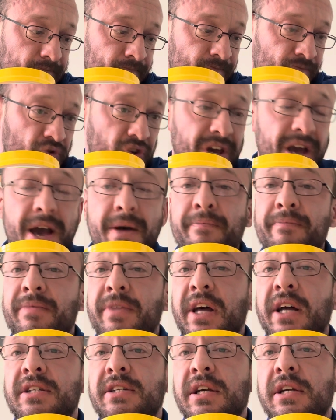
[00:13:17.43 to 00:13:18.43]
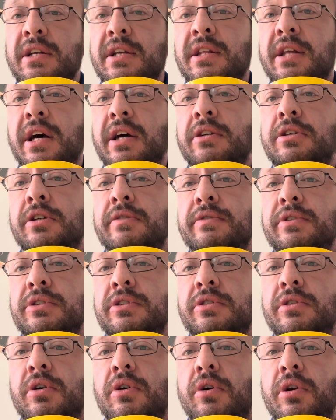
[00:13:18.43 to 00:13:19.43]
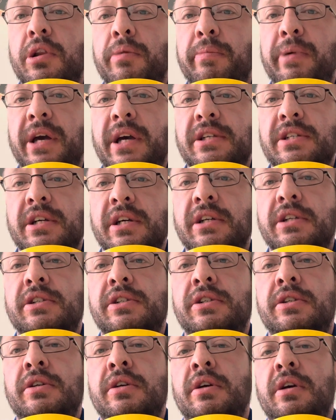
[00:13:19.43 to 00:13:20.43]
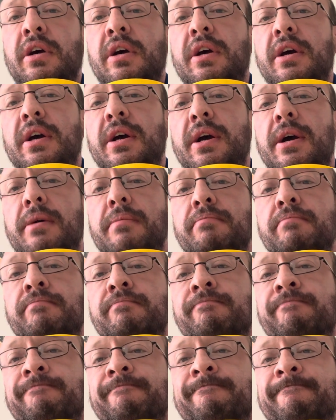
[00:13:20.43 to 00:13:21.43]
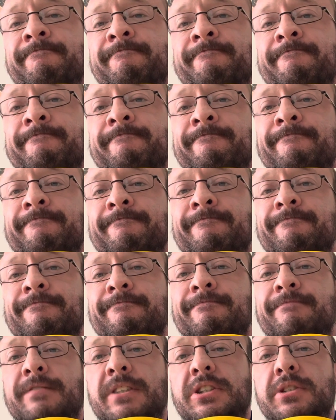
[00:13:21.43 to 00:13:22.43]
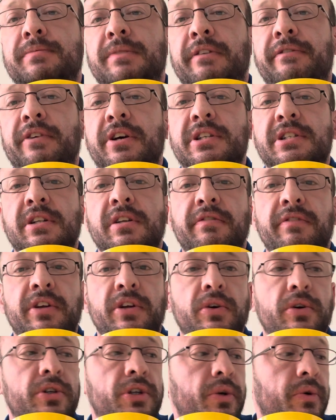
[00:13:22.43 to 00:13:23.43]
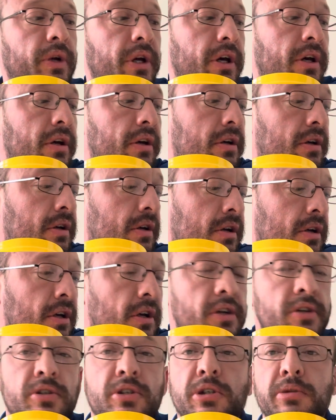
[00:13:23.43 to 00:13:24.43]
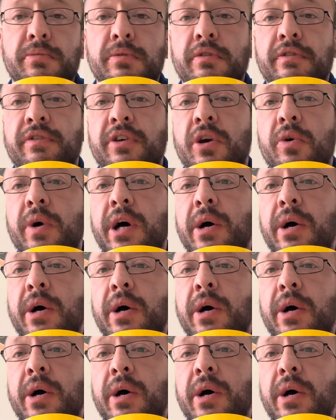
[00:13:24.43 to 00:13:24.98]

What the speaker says: So yeah, that's it. That covers all the basics. This is my first little video doing a supplement review.